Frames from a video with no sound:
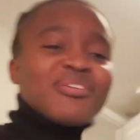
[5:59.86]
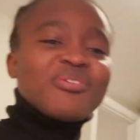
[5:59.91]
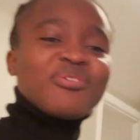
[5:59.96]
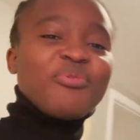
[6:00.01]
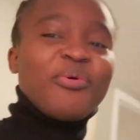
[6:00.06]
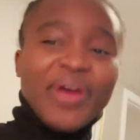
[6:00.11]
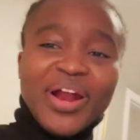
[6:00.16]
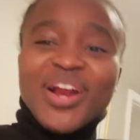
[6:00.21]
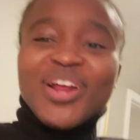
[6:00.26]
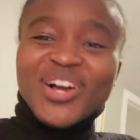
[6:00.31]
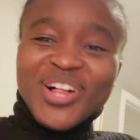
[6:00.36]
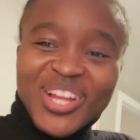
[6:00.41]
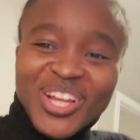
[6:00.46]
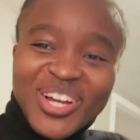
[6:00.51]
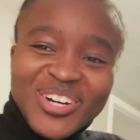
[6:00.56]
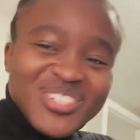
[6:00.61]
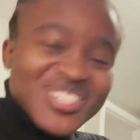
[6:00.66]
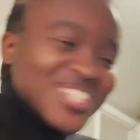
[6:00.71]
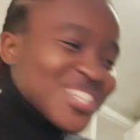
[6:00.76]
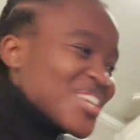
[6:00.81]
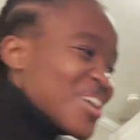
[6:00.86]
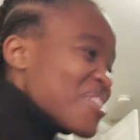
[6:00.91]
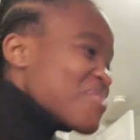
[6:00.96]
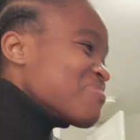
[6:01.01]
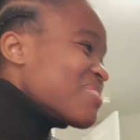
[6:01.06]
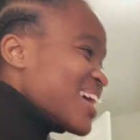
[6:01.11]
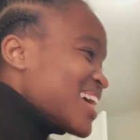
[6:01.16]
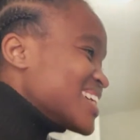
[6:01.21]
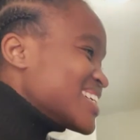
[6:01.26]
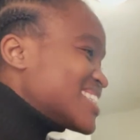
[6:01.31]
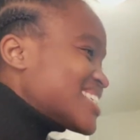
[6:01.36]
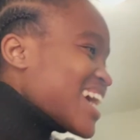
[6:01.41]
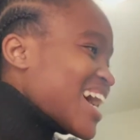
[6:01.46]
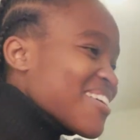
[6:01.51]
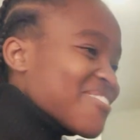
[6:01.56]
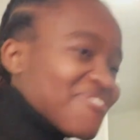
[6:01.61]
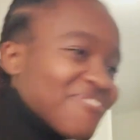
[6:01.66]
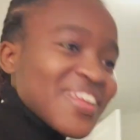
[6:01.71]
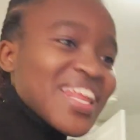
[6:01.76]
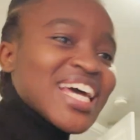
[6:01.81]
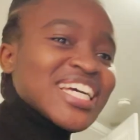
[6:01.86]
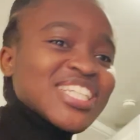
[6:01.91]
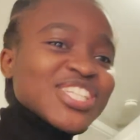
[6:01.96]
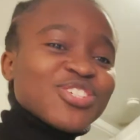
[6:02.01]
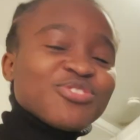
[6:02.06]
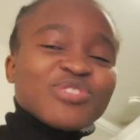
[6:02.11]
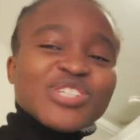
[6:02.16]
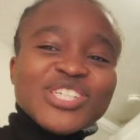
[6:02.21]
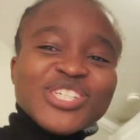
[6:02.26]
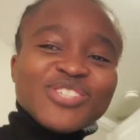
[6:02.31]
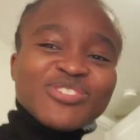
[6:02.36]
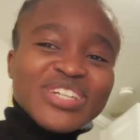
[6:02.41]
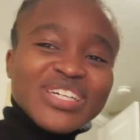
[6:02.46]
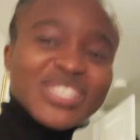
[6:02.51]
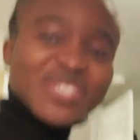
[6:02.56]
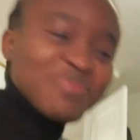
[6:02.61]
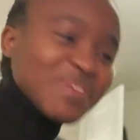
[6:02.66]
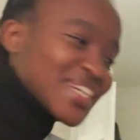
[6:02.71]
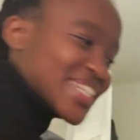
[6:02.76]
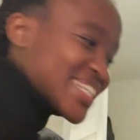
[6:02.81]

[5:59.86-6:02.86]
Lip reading: wearing clothes so much. I feel like it just restricts my